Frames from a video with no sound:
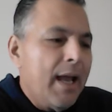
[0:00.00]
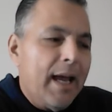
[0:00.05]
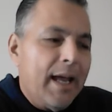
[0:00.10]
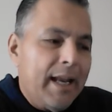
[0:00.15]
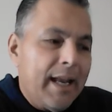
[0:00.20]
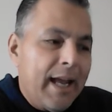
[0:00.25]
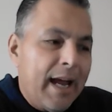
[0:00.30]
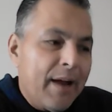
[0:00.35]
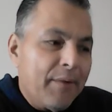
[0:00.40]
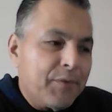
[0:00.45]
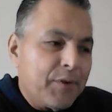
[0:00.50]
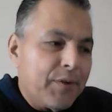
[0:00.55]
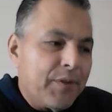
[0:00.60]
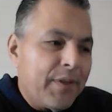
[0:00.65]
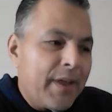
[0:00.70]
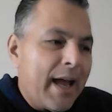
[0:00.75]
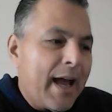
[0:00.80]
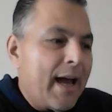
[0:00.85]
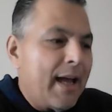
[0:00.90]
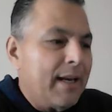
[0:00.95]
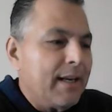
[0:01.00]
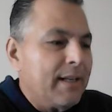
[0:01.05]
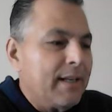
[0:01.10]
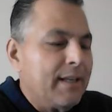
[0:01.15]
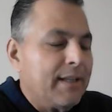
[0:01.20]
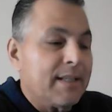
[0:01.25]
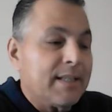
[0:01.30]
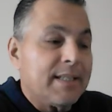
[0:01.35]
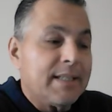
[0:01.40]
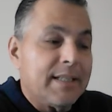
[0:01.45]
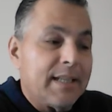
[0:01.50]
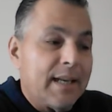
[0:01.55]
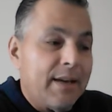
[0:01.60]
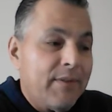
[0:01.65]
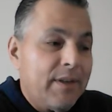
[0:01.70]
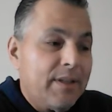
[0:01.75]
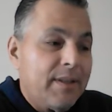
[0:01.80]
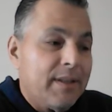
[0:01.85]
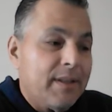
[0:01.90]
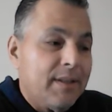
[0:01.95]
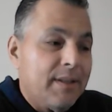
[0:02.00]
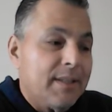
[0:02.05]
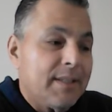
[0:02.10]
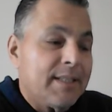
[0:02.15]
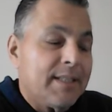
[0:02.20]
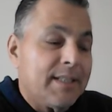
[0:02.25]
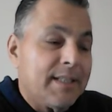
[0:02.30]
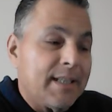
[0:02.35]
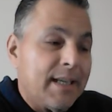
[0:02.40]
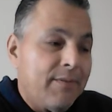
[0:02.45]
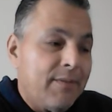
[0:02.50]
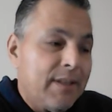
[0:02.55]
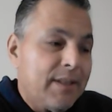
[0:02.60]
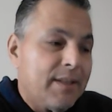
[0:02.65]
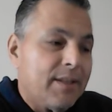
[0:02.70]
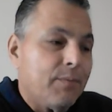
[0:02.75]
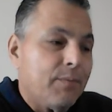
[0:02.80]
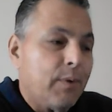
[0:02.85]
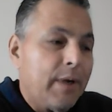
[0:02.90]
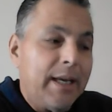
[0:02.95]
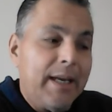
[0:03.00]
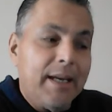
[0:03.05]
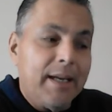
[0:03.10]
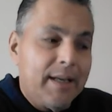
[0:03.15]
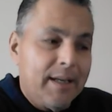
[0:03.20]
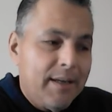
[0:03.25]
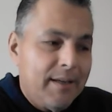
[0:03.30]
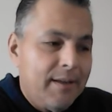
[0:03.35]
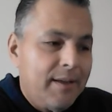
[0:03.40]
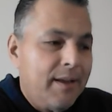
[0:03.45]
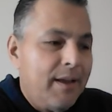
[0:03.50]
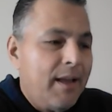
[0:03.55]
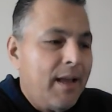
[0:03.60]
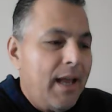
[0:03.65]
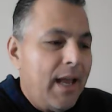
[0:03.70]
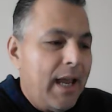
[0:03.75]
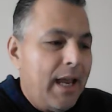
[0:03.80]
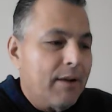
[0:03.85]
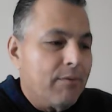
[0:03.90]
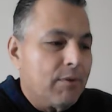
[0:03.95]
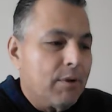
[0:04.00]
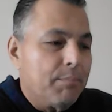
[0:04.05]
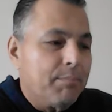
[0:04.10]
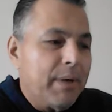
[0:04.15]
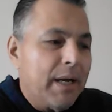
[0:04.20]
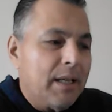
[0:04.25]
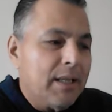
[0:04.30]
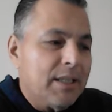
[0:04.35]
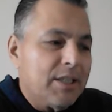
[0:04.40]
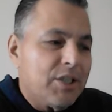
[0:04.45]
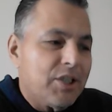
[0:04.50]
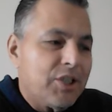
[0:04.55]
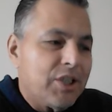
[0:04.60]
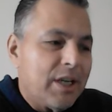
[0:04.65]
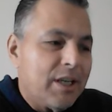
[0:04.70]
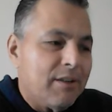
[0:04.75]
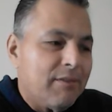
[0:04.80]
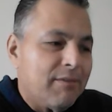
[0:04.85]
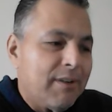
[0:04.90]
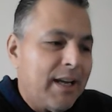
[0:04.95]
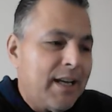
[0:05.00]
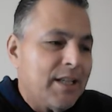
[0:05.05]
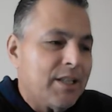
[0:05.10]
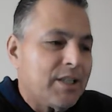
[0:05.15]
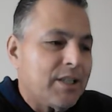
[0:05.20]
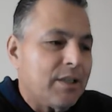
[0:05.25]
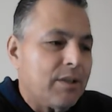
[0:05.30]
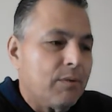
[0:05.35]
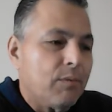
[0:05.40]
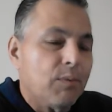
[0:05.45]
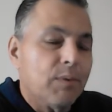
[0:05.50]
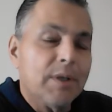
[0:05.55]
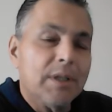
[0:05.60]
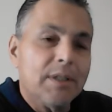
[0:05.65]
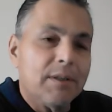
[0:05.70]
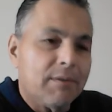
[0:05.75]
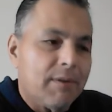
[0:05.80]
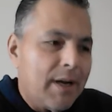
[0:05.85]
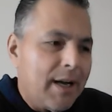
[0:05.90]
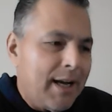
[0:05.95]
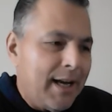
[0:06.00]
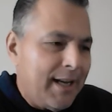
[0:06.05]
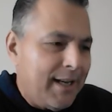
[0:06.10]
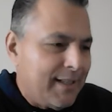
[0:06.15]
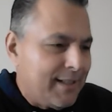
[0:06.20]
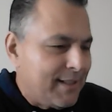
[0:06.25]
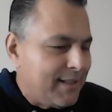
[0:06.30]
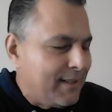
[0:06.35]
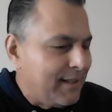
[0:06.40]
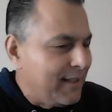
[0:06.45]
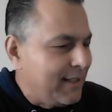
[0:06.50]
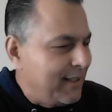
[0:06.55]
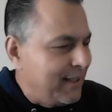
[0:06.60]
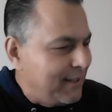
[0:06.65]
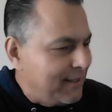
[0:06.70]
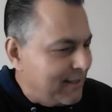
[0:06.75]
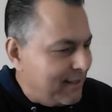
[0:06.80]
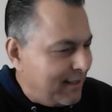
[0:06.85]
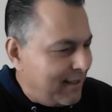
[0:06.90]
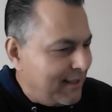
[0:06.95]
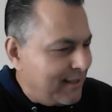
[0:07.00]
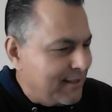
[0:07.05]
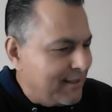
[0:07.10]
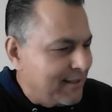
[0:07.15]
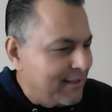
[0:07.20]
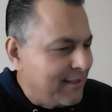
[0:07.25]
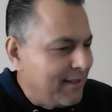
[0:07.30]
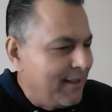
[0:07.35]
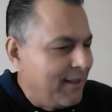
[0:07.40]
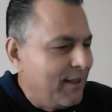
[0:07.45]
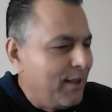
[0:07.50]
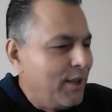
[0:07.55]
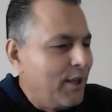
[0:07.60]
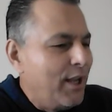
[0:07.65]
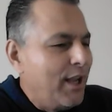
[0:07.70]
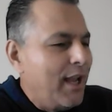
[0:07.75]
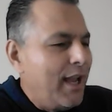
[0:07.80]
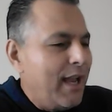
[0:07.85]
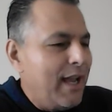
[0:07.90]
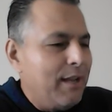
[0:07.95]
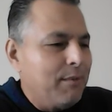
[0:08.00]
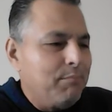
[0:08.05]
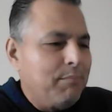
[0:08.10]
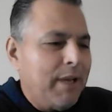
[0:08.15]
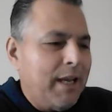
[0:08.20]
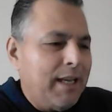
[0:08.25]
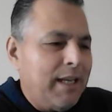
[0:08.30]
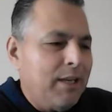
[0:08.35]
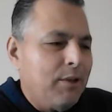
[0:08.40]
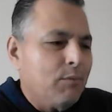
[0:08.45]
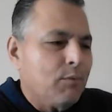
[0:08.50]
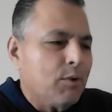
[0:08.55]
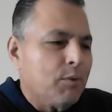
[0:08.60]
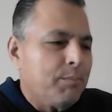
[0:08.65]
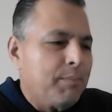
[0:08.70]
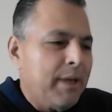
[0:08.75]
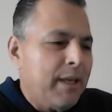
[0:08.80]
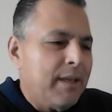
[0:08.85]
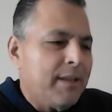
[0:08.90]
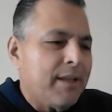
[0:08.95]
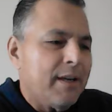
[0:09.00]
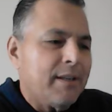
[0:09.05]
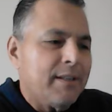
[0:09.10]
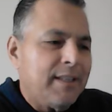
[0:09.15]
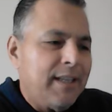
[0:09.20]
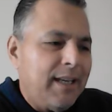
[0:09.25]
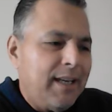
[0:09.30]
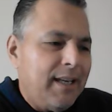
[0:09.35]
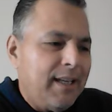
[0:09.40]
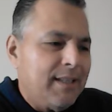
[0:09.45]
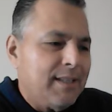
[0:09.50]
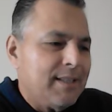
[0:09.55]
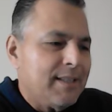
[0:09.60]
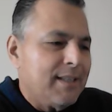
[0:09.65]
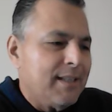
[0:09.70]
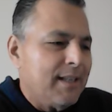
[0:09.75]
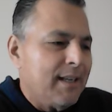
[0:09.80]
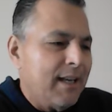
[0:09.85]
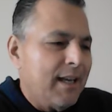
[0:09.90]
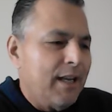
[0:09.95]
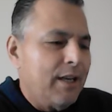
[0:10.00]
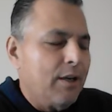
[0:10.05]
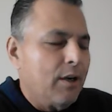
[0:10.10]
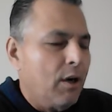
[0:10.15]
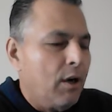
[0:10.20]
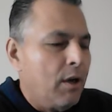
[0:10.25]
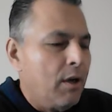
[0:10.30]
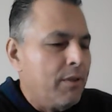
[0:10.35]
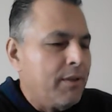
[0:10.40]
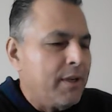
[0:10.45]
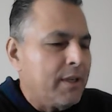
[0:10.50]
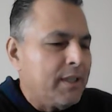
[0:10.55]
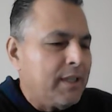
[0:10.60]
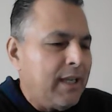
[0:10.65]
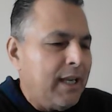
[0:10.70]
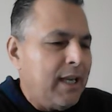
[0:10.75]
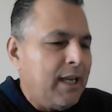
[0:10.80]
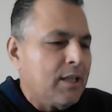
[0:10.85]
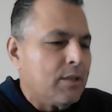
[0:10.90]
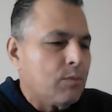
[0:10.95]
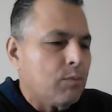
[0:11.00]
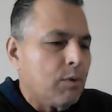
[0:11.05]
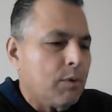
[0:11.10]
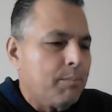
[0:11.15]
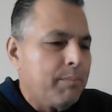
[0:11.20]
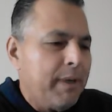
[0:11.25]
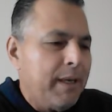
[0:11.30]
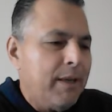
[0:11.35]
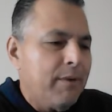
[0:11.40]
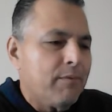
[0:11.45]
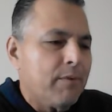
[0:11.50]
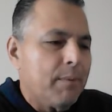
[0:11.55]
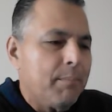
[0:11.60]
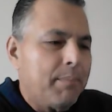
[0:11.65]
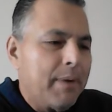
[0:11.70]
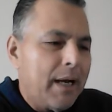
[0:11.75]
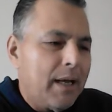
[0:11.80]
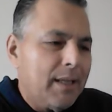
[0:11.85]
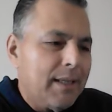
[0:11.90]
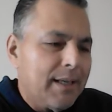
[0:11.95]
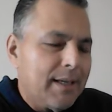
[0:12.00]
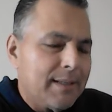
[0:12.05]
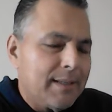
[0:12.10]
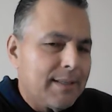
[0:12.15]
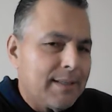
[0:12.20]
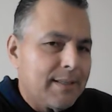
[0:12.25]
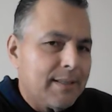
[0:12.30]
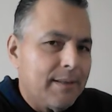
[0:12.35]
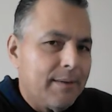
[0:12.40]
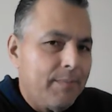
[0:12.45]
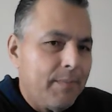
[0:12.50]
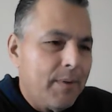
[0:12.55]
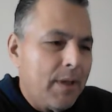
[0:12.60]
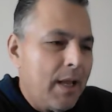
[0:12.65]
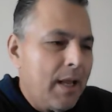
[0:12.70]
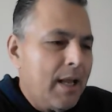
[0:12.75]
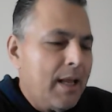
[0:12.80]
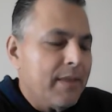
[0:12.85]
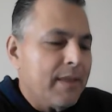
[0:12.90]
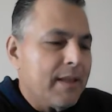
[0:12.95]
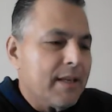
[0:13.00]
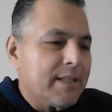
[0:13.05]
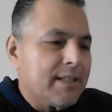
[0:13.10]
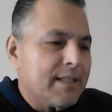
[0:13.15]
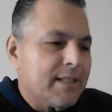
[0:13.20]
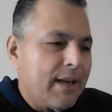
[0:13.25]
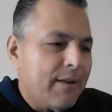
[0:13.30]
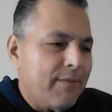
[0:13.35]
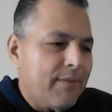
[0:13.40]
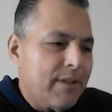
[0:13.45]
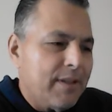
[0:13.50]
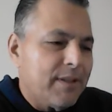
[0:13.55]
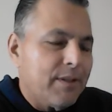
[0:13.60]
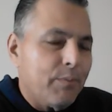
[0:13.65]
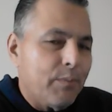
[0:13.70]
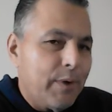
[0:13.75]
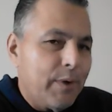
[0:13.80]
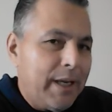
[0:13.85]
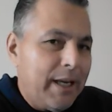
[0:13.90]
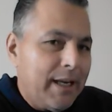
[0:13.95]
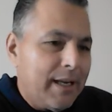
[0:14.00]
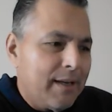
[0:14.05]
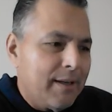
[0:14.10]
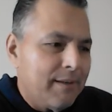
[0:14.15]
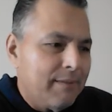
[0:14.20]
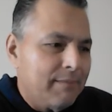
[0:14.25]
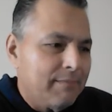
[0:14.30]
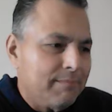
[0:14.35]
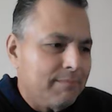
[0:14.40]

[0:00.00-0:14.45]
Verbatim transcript: And after that, in the seventh seventh week, a rebellious generation will arise. Get this. And many will be their deeds, and all their deeds will be rebellious. The seventh week,